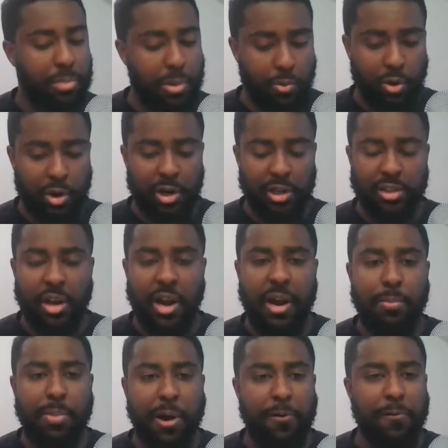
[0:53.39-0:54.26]
but we're going to
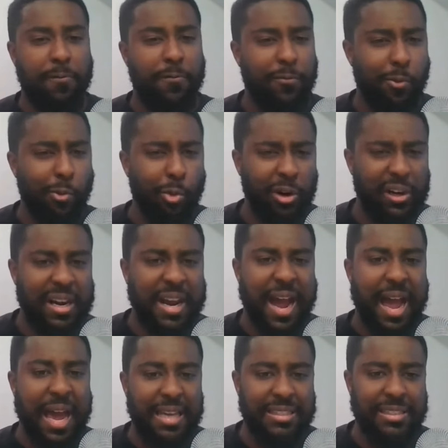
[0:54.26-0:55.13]
talk about four
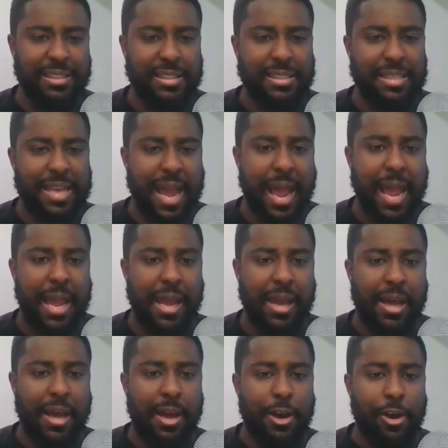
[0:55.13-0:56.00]
guys
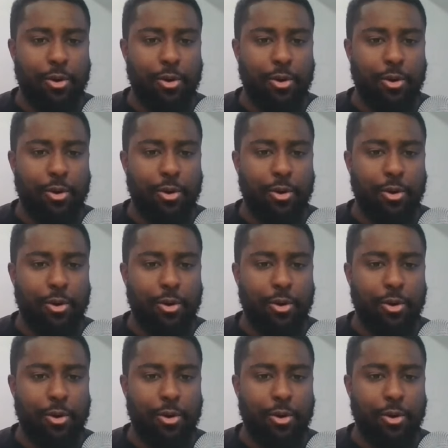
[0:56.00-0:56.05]
today